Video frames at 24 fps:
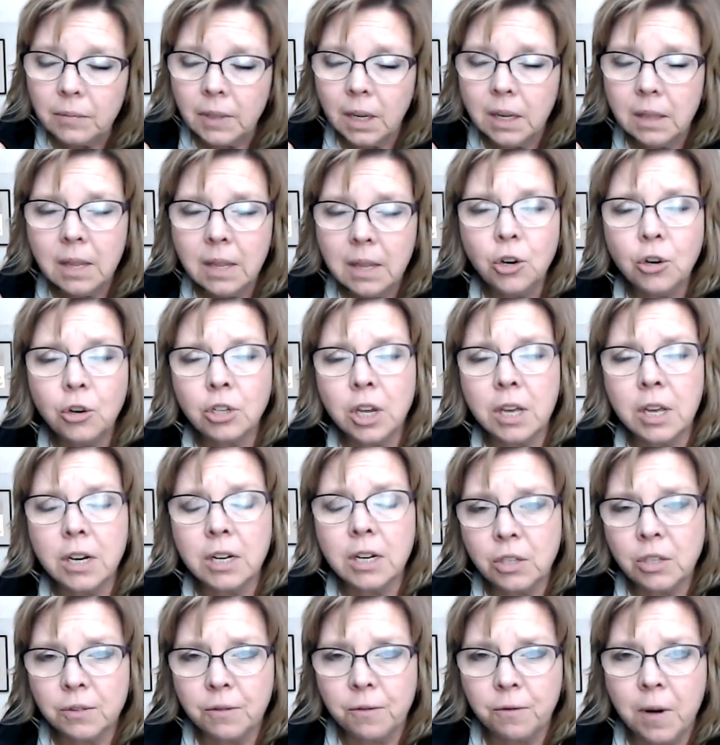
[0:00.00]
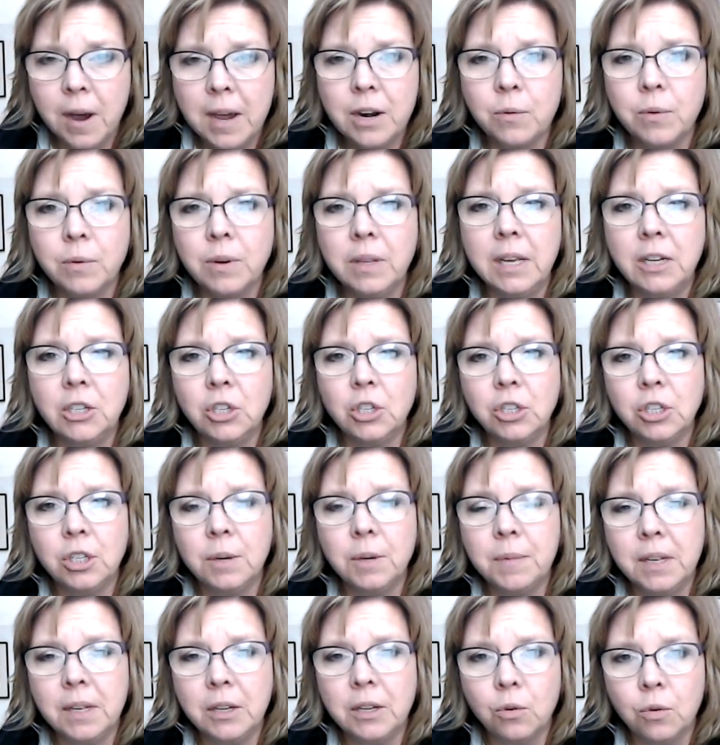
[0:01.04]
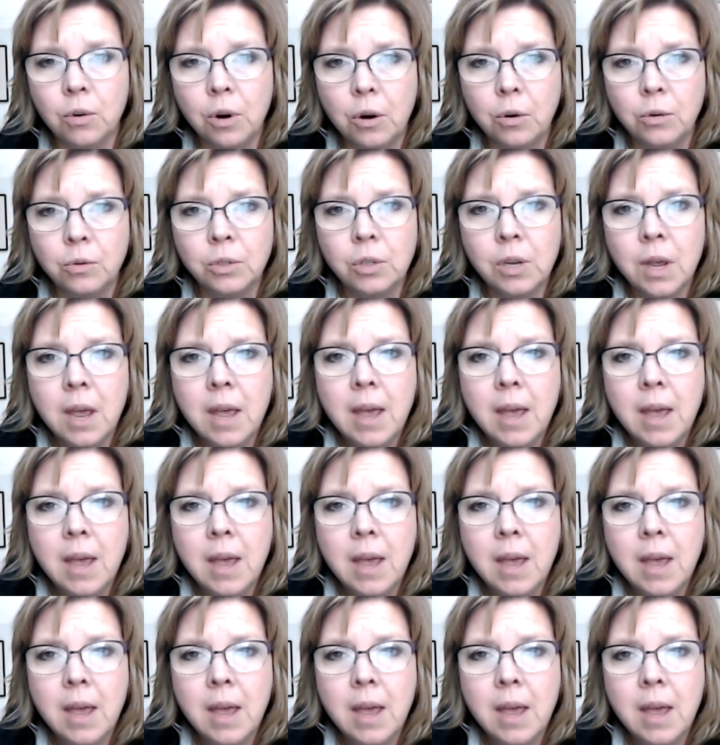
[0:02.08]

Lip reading: then you're going to find a relationship that grows.